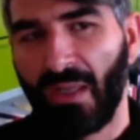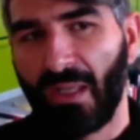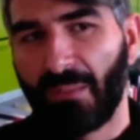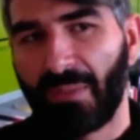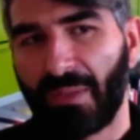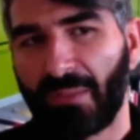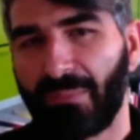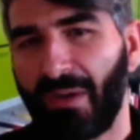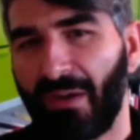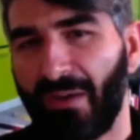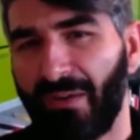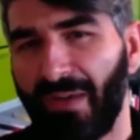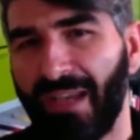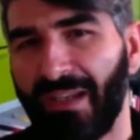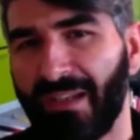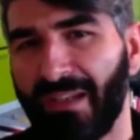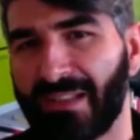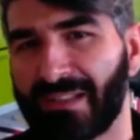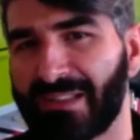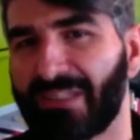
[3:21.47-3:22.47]
But
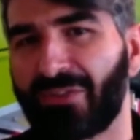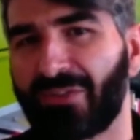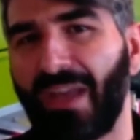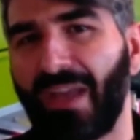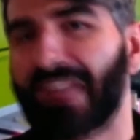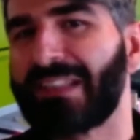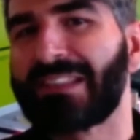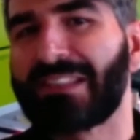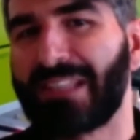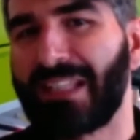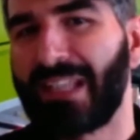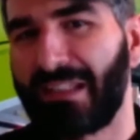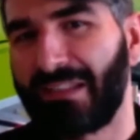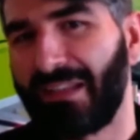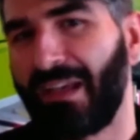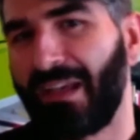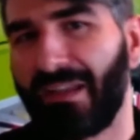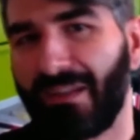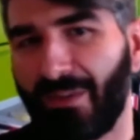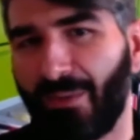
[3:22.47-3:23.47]
Bahrain is a
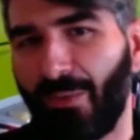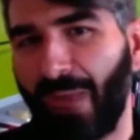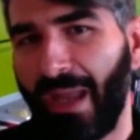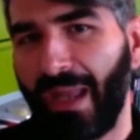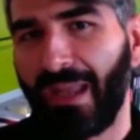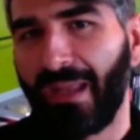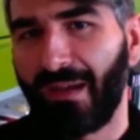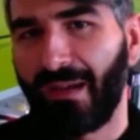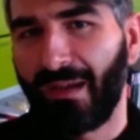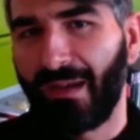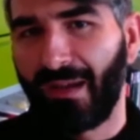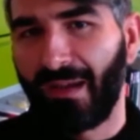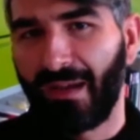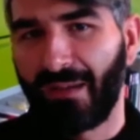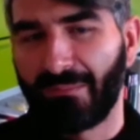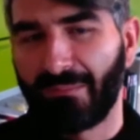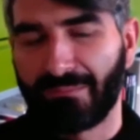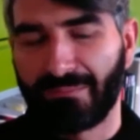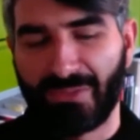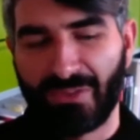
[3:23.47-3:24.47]
trendsetter in a way
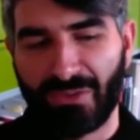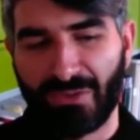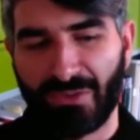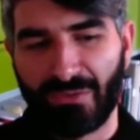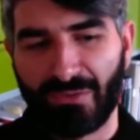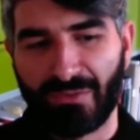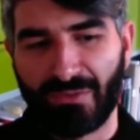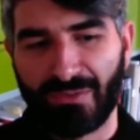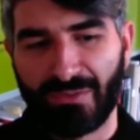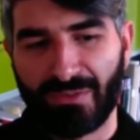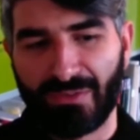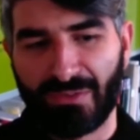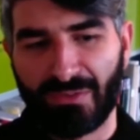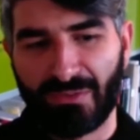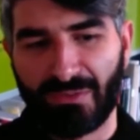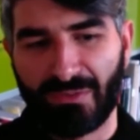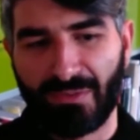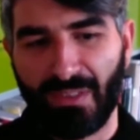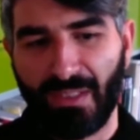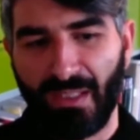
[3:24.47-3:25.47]

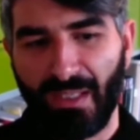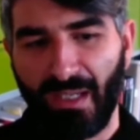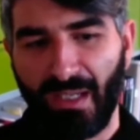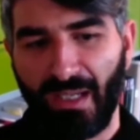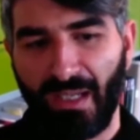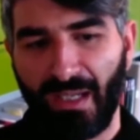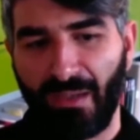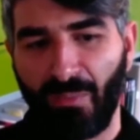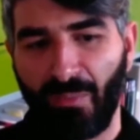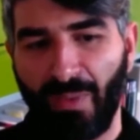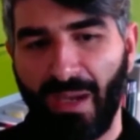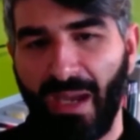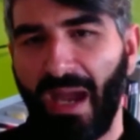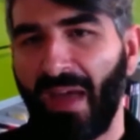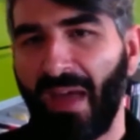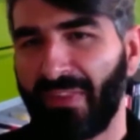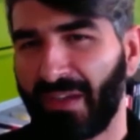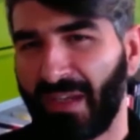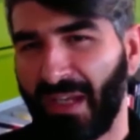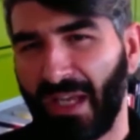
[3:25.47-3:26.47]
to where
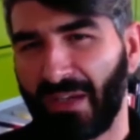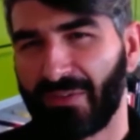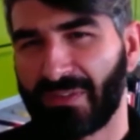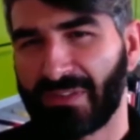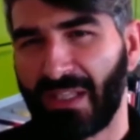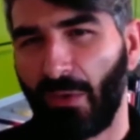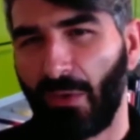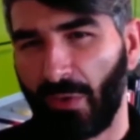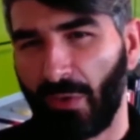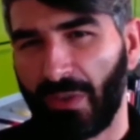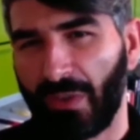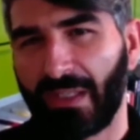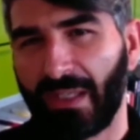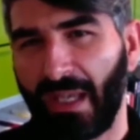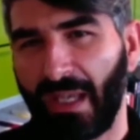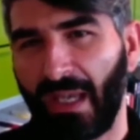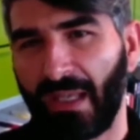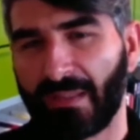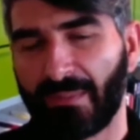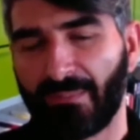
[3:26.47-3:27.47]
other countries are looking
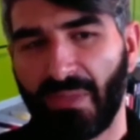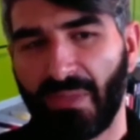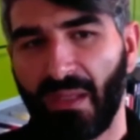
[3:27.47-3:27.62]
at.